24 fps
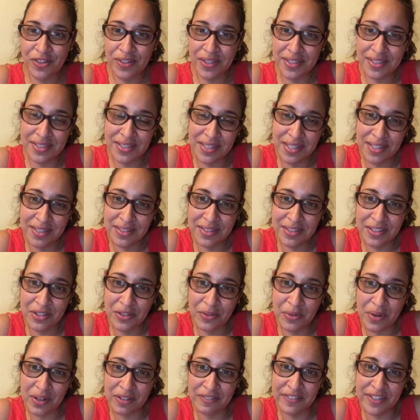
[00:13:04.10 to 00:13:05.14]
listening
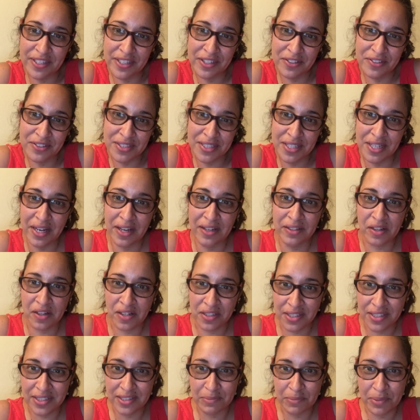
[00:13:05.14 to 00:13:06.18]
to our video today on
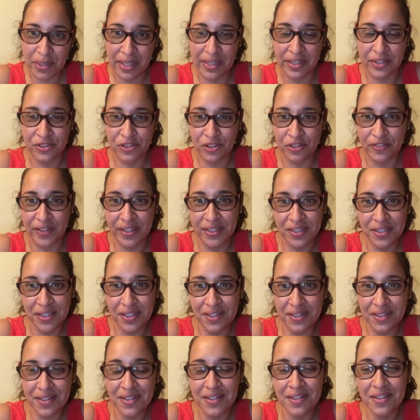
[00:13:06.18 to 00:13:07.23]
autism play
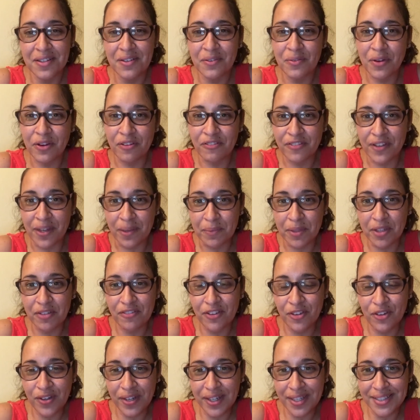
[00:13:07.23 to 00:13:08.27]
intervention. We're family
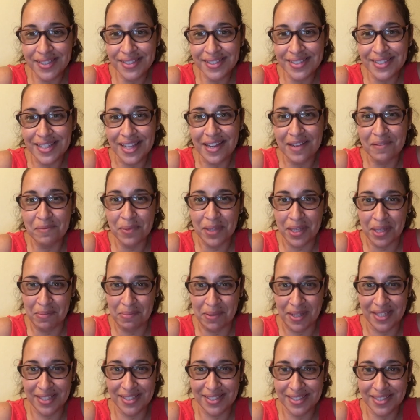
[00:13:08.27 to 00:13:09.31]
focused and play
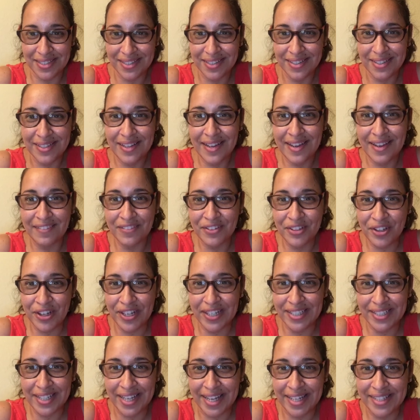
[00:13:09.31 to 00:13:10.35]
based. Have a
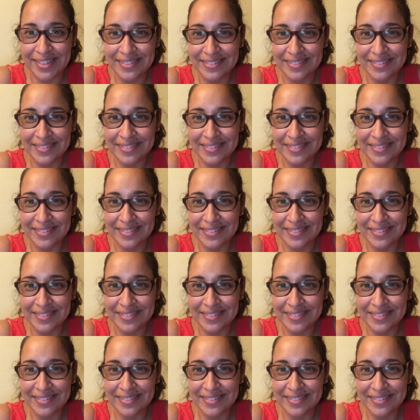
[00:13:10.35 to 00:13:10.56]
great day.